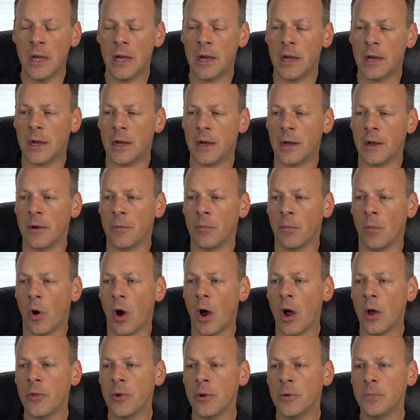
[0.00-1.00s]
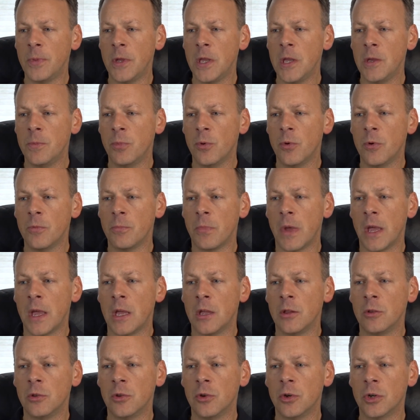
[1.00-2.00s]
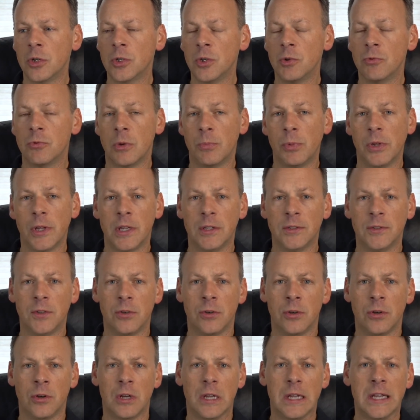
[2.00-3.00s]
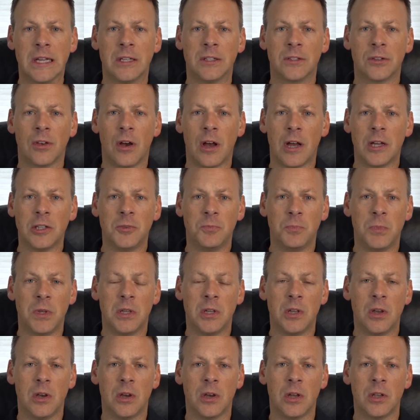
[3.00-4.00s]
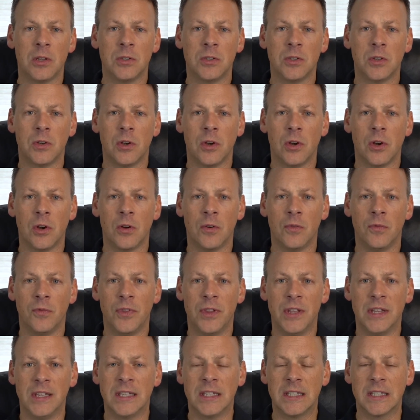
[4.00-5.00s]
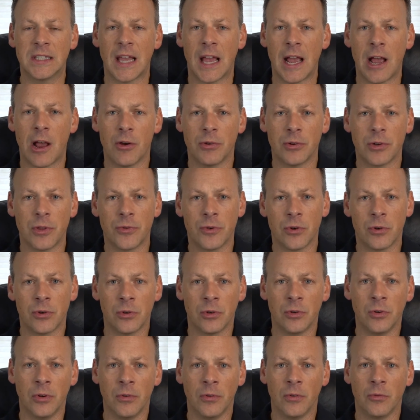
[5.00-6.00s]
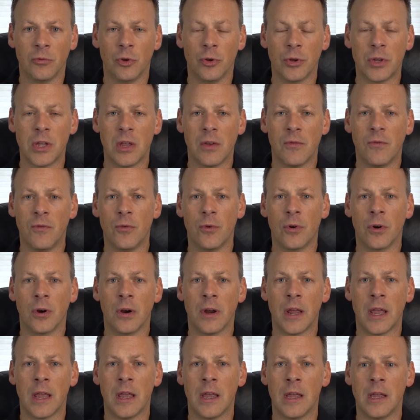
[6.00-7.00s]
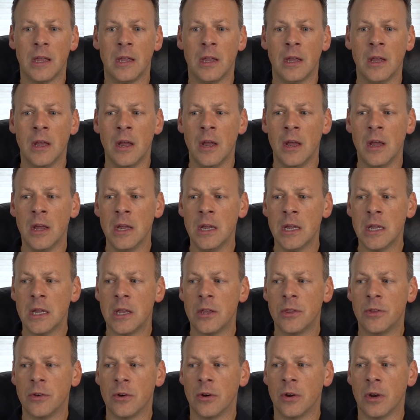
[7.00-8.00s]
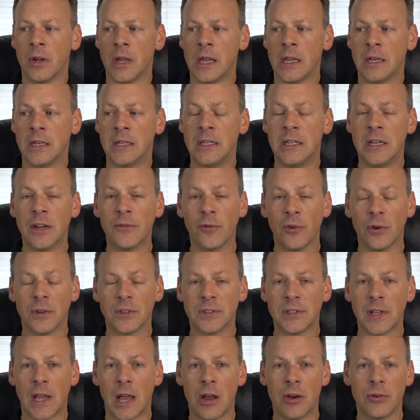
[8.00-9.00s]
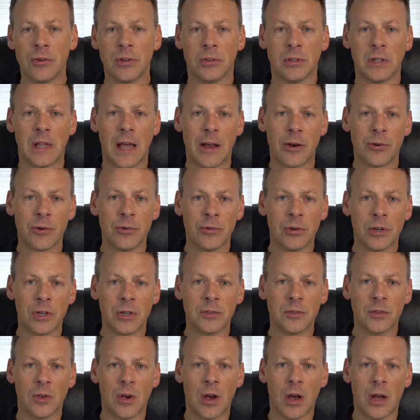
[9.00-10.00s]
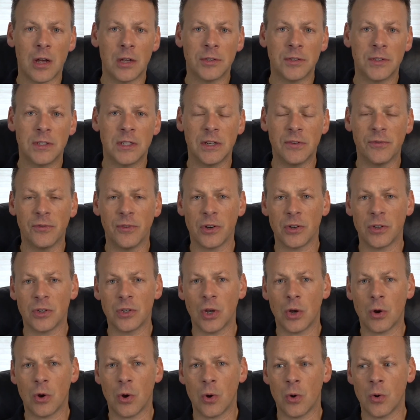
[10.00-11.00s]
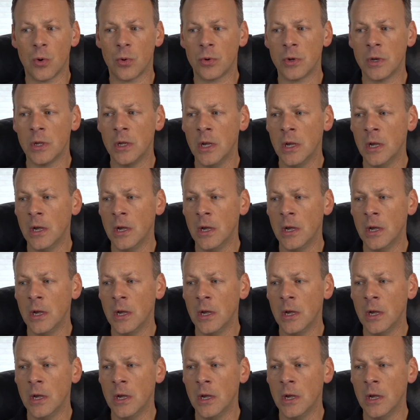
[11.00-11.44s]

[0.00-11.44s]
Um, other people may look to replace their exhaust because of the sound, and they're looking for a either a different sound, a louder exhaust, different tone,